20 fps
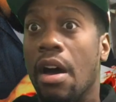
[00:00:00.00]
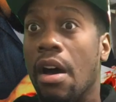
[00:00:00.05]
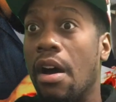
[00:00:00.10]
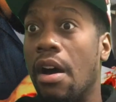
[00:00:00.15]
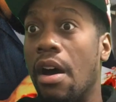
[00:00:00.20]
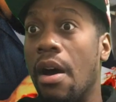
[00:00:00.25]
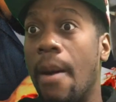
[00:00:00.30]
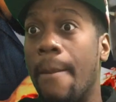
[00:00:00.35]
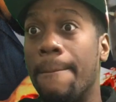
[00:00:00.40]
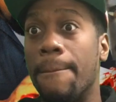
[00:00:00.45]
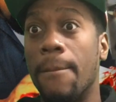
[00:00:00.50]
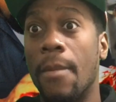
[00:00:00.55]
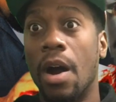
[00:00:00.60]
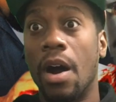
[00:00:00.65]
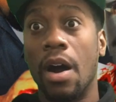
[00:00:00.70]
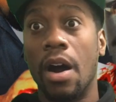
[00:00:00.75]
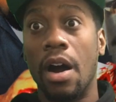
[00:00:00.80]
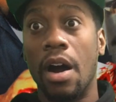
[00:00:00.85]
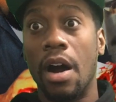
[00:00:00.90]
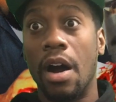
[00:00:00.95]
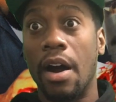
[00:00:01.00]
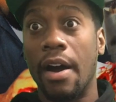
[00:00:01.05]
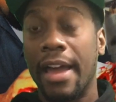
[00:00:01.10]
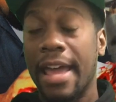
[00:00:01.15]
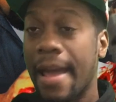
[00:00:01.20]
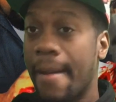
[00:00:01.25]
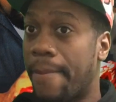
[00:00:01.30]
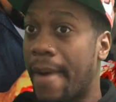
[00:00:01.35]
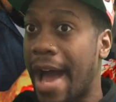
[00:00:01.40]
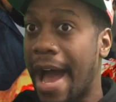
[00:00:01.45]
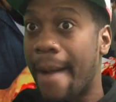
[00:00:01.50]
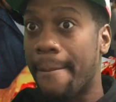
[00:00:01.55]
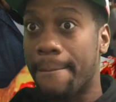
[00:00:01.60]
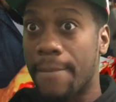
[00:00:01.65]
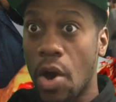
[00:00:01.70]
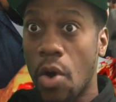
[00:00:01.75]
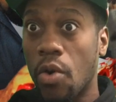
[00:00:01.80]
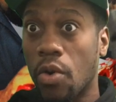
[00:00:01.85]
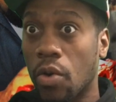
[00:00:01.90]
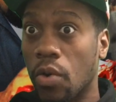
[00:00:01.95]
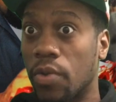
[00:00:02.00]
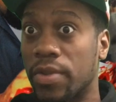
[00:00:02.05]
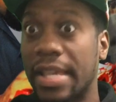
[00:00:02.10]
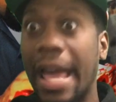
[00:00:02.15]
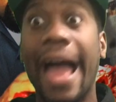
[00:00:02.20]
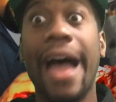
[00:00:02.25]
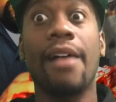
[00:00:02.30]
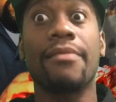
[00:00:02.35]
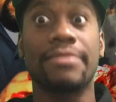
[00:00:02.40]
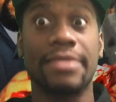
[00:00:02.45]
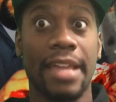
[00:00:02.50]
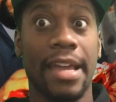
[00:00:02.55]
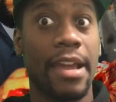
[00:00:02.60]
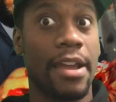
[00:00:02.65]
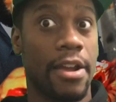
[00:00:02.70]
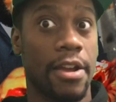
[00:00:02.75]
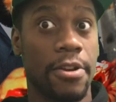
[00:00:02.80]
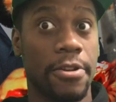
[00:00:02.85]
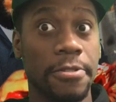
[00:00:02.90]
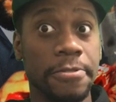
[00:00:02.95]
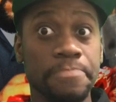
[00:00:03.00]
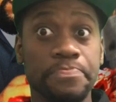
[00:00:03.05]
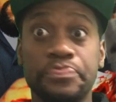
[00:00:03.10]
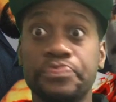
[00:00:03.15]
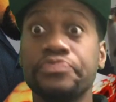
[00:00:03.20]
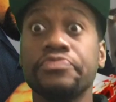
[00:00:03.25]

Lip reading: hip-hop moguls out there.